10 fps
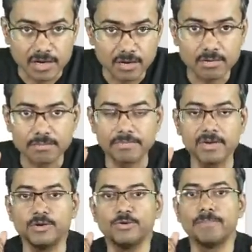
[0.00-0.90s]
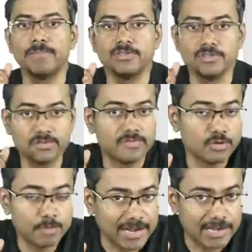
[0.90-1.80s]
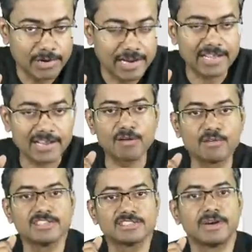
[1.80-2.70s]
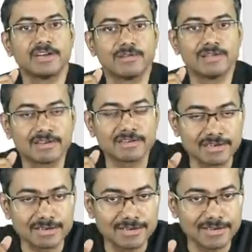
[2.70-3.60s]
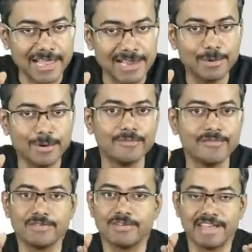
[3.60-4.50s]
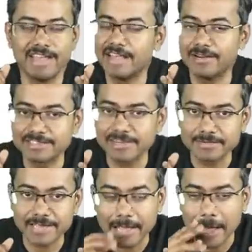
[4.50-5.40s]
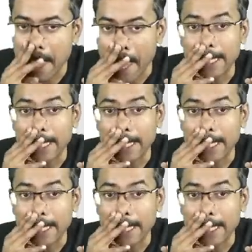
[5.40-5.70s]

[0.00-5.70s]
you know, uh, do a, when you pendulate around this particular uh, elbow when you're reading or something.